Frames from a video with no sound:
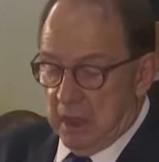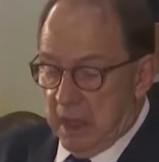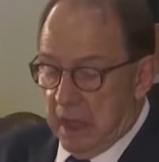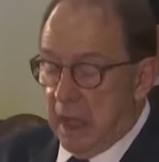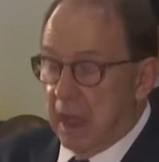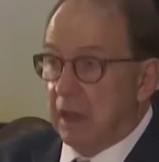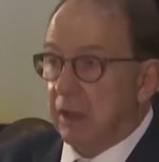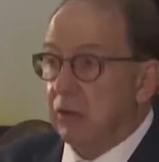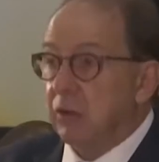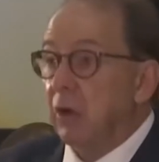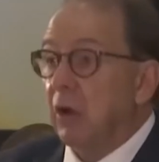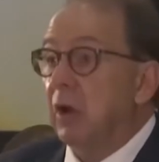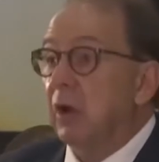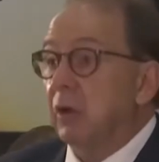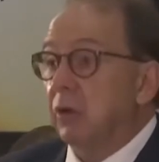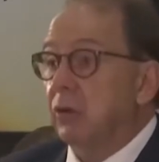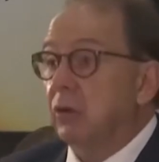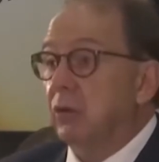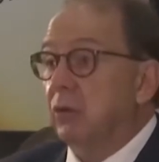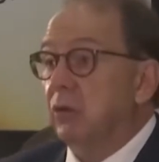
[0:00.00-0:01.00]
and
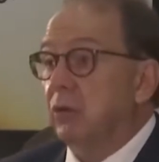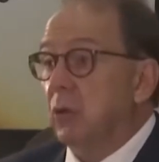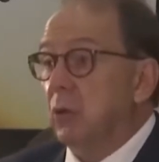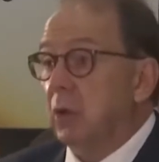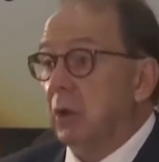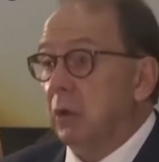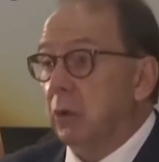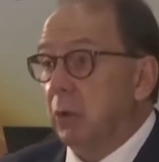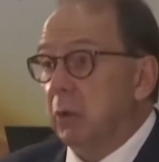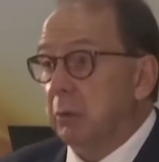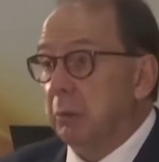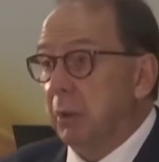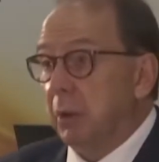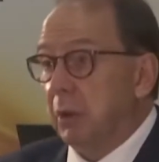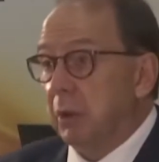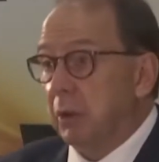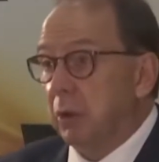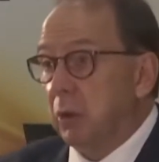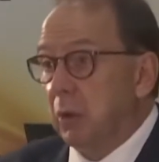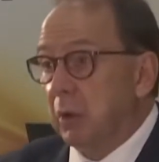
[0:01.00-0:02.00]
asked for a quid pro
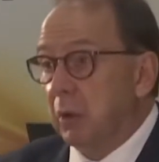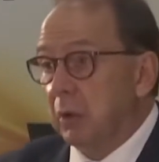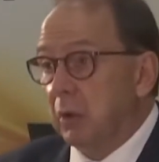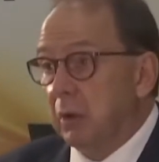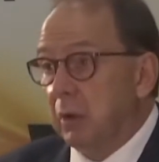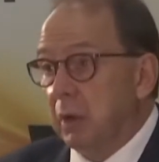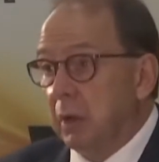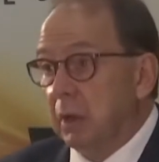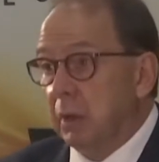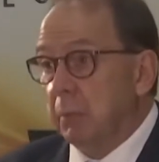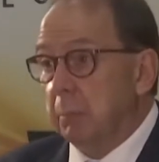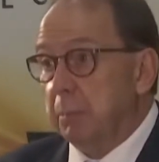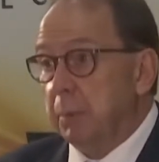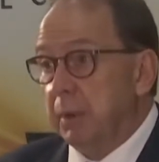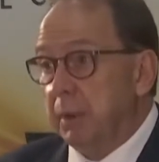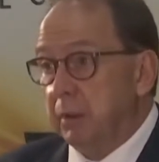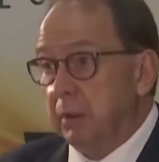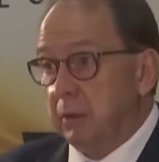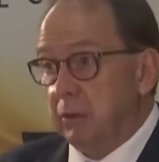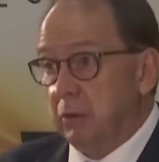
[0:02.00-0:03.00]
quo and
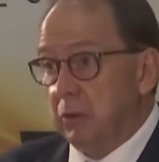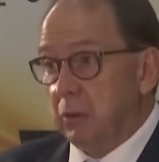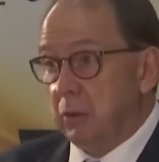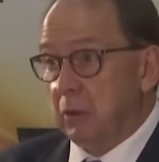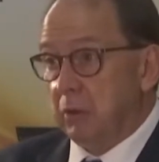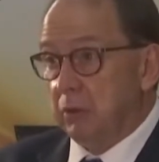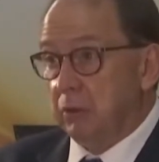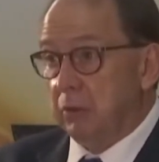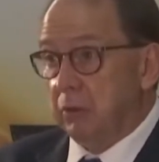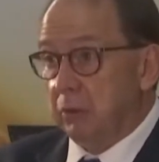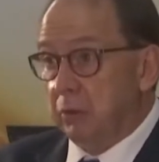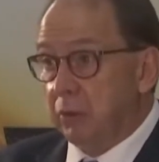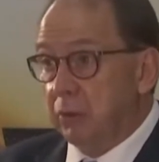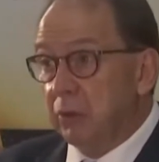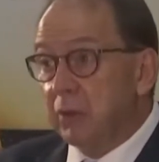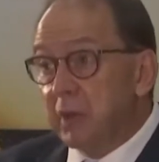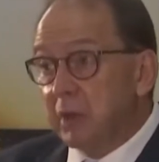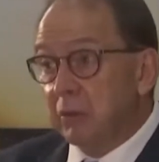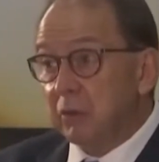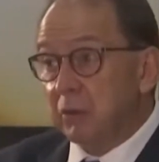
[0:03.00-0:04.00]
appear to have
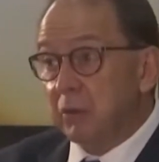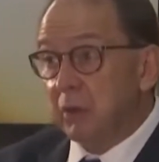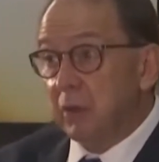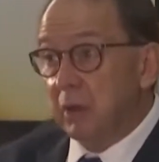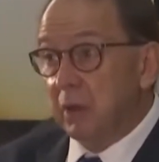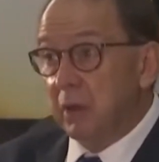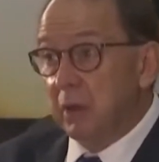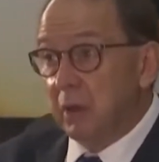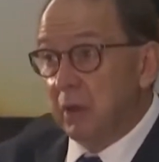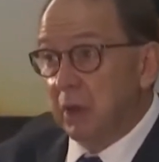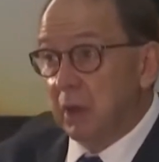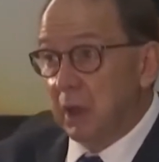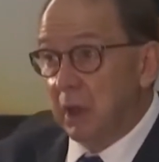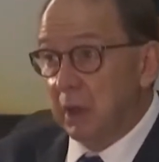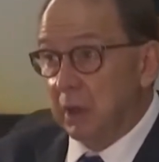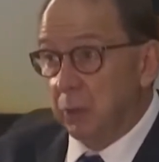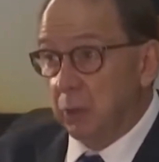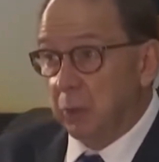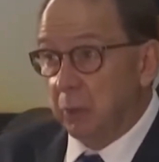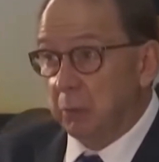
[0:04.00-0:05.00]
received a
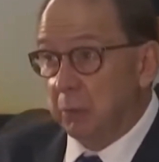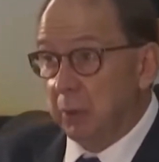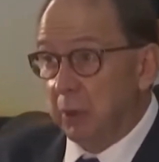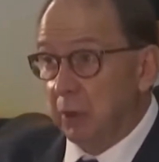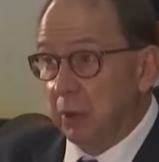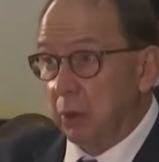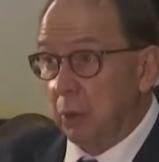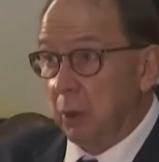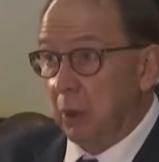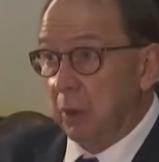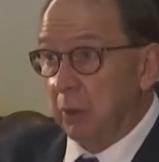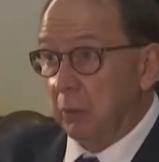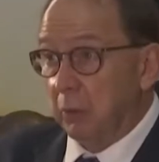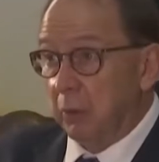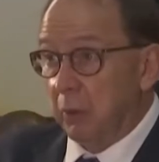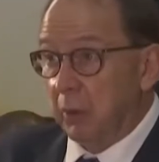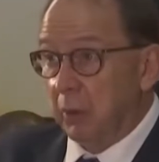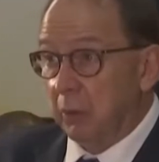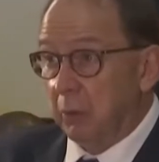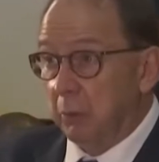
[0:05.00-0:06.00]
quid pro quo,
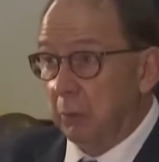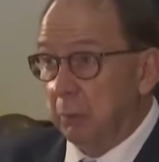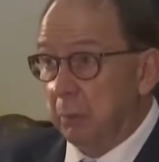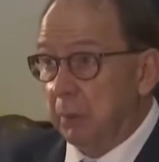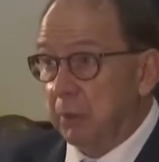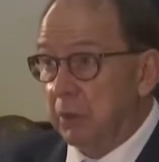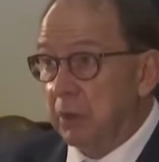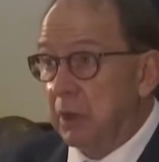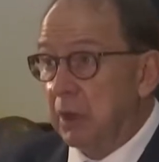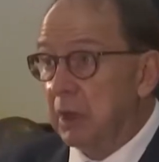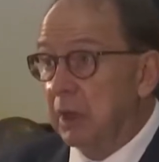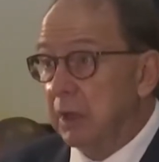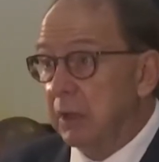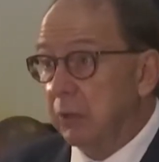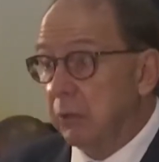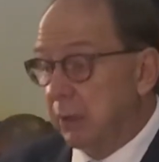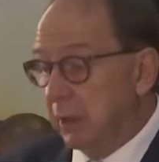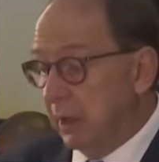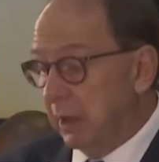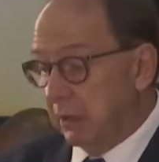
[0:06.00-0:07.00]
particularly in
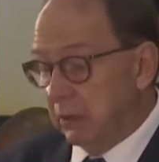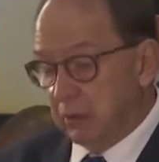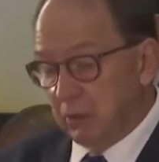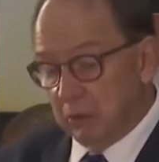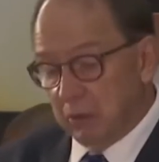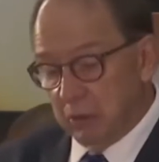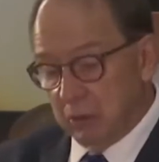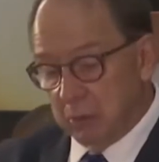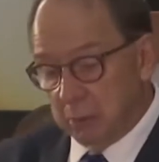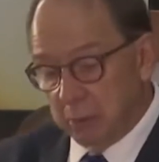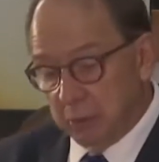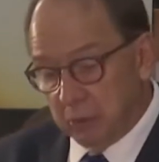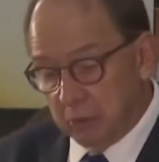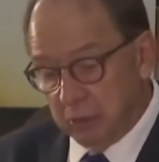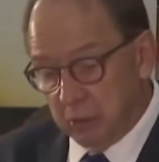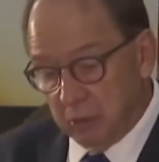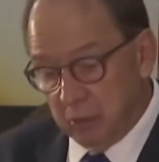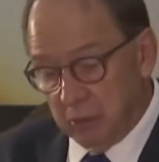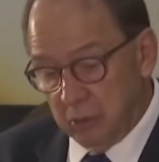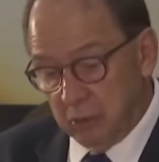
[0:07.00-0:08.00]
relation to the prosecution.